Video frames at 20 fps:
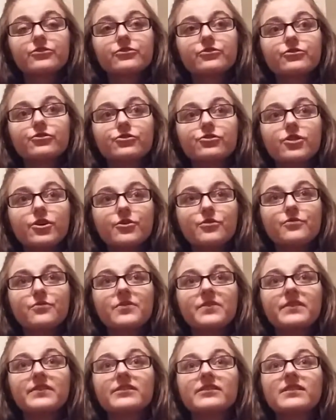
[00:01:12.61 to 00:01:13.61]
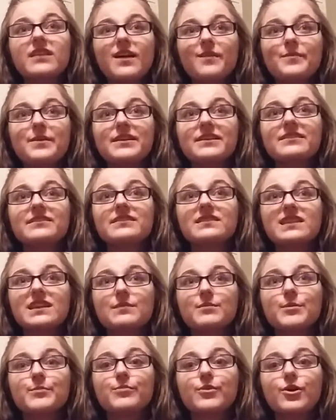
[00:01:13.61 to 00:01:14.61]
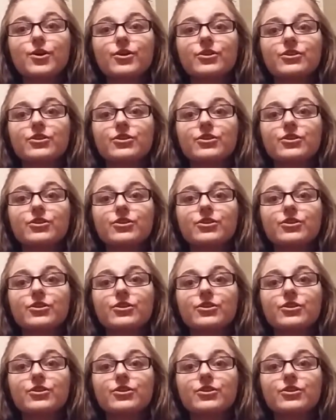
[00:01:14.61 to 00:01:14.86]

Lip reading: clove, lemon, cinnamon bark,